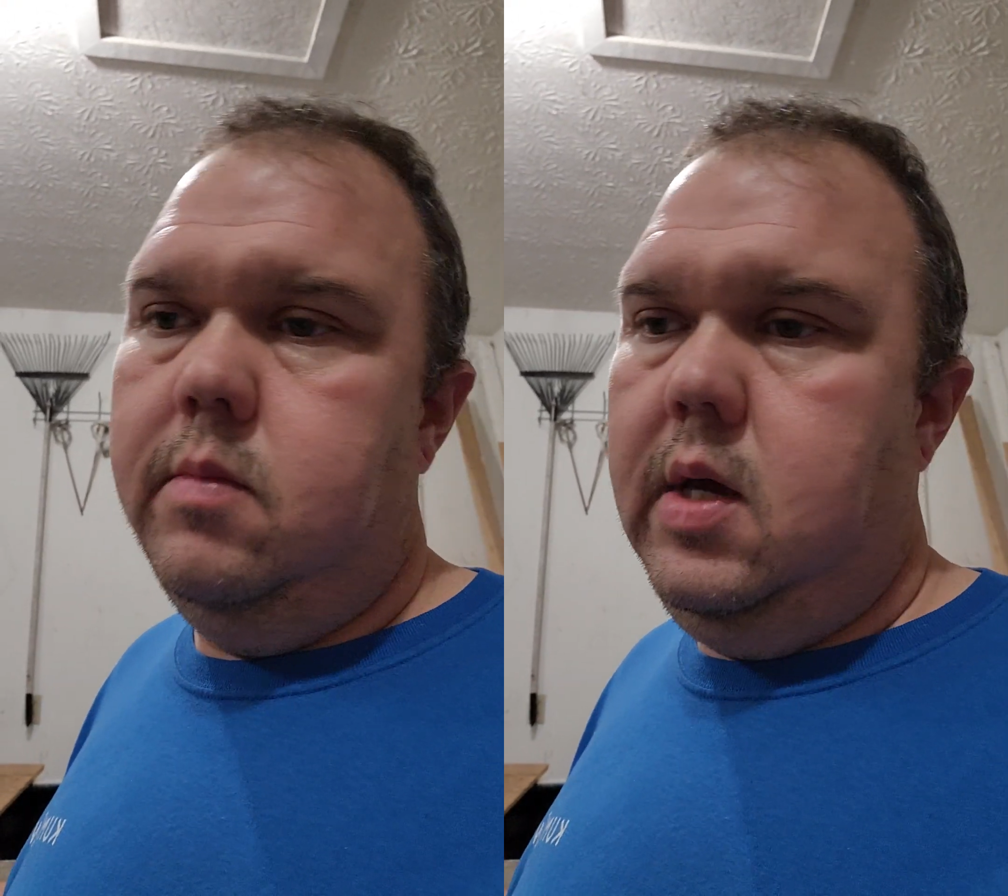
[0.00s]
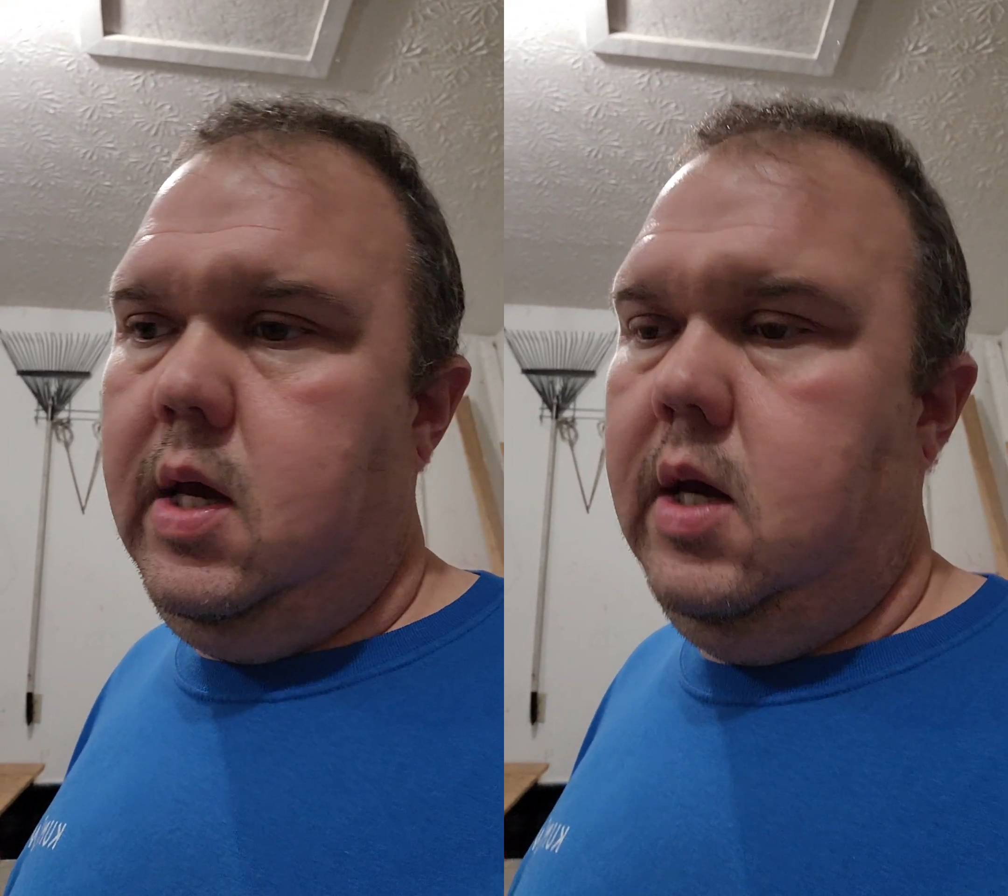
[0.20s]

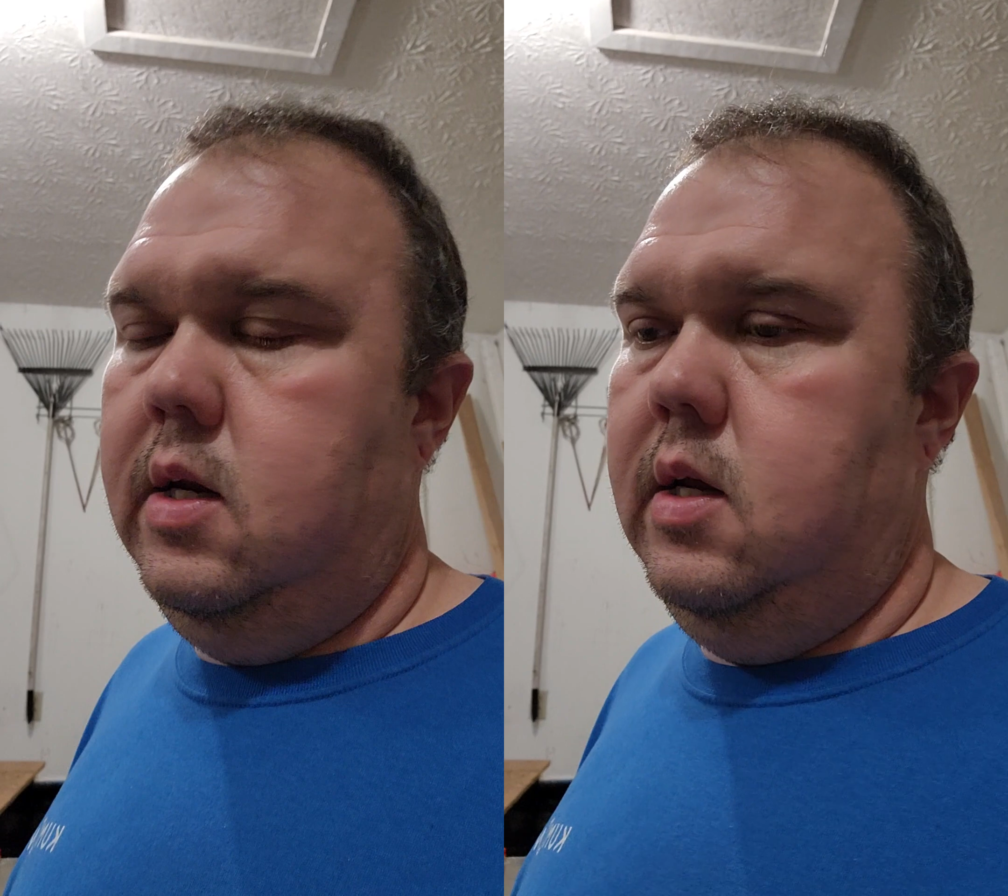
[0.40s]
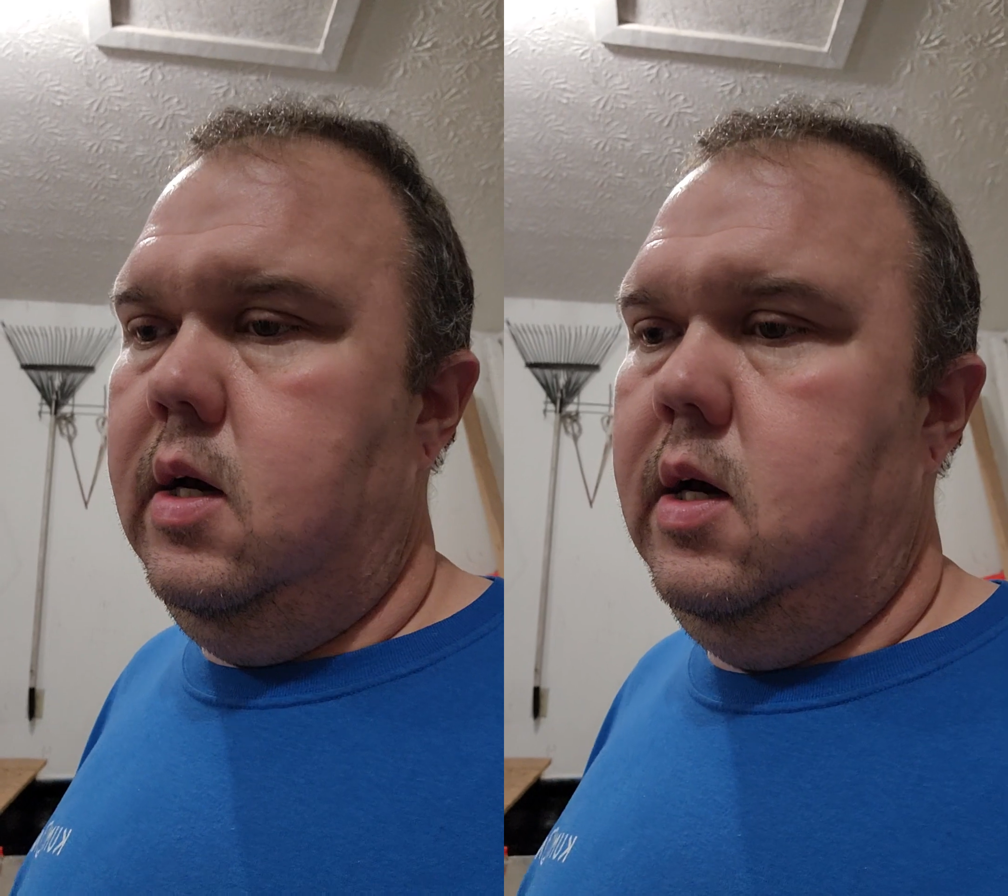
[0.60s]

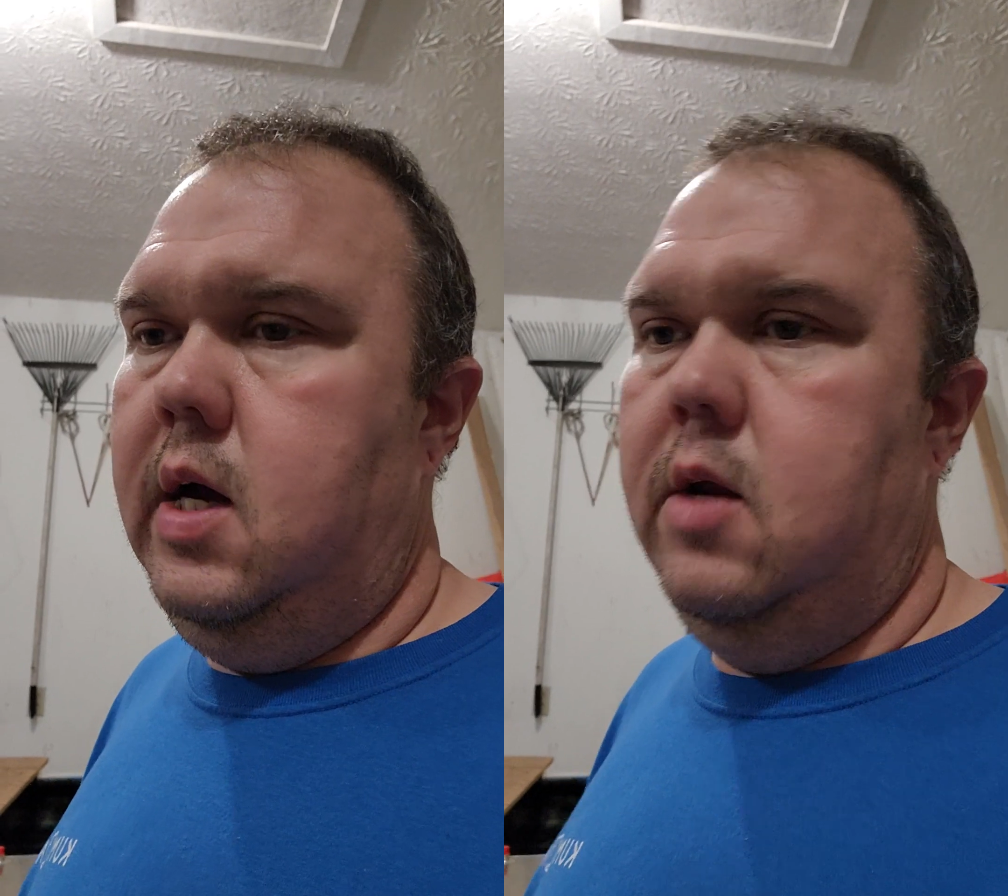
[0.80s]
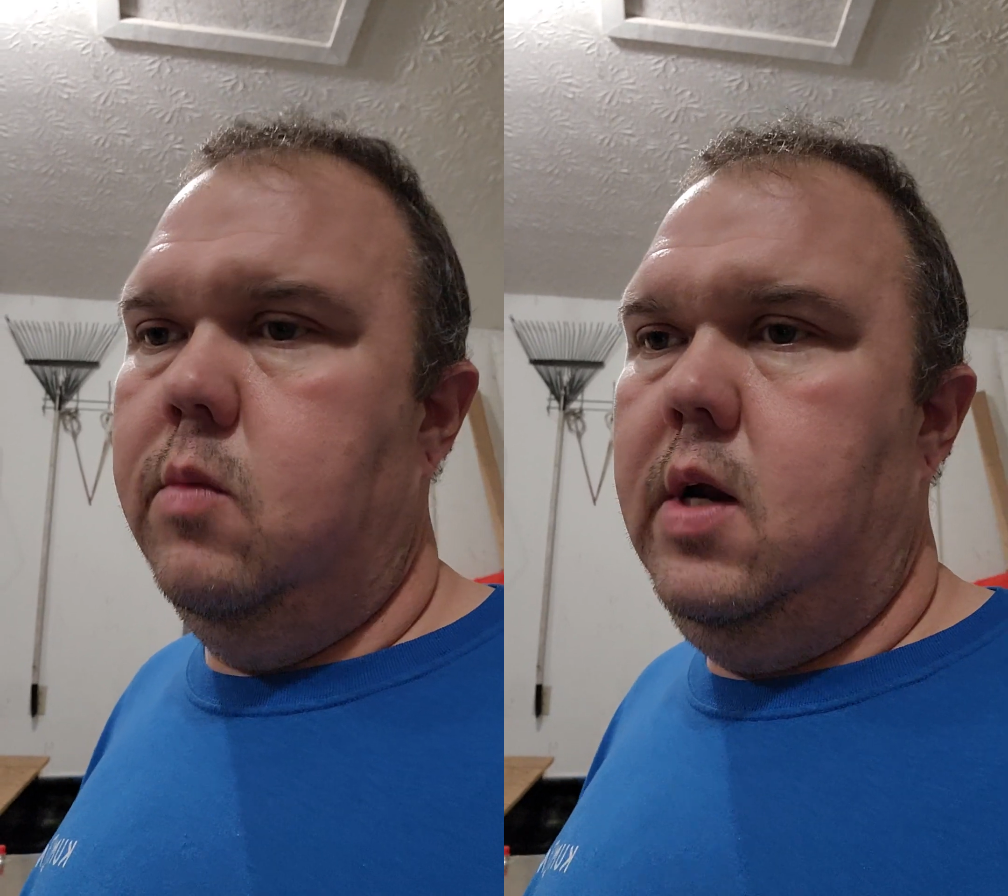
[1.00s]
and I
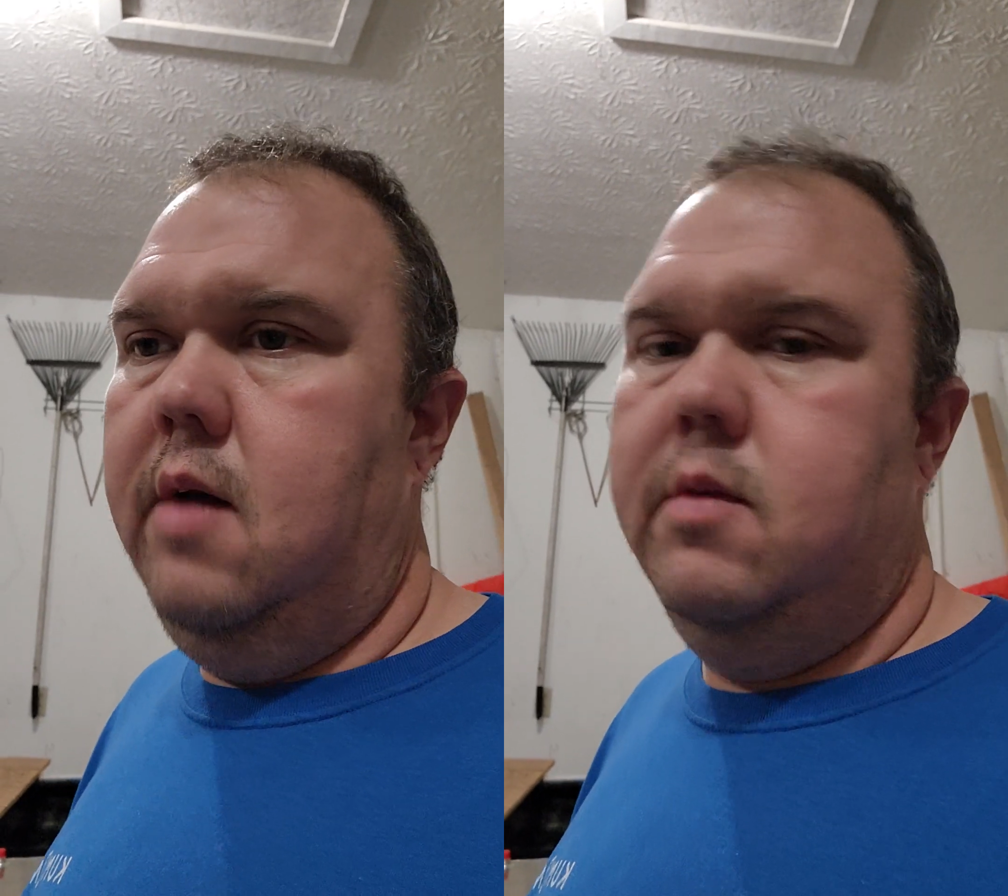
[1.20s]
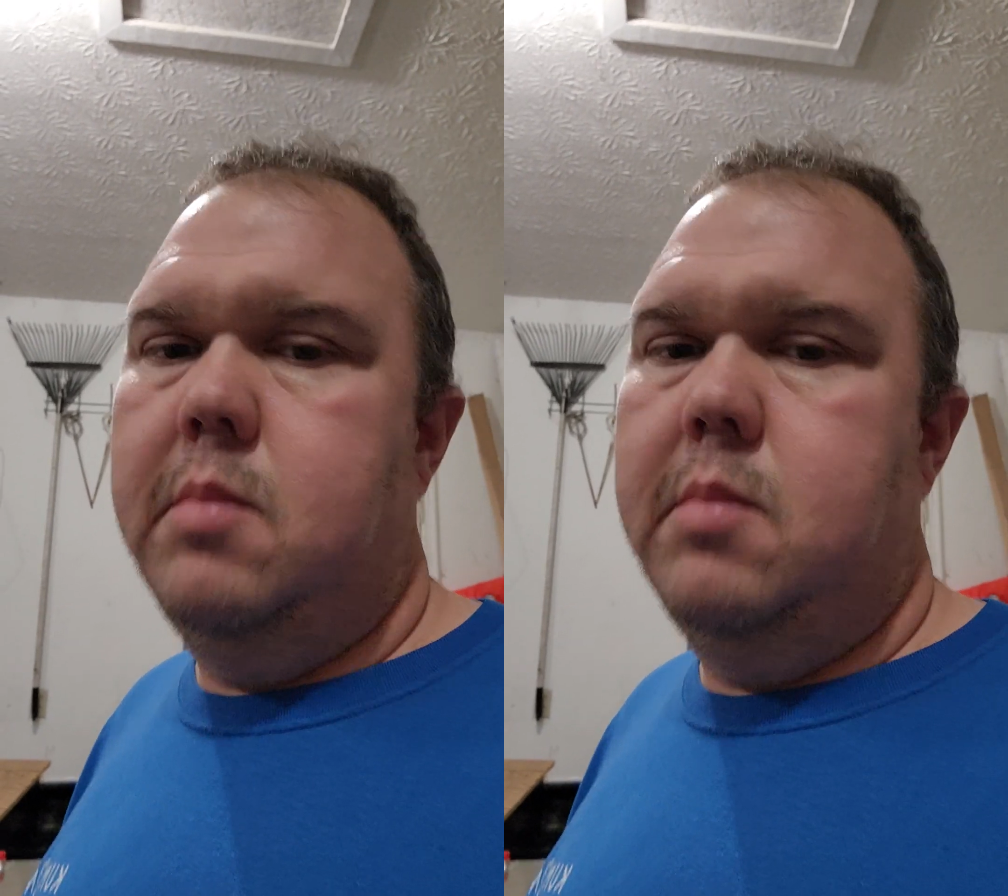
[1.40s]
didn't want to have to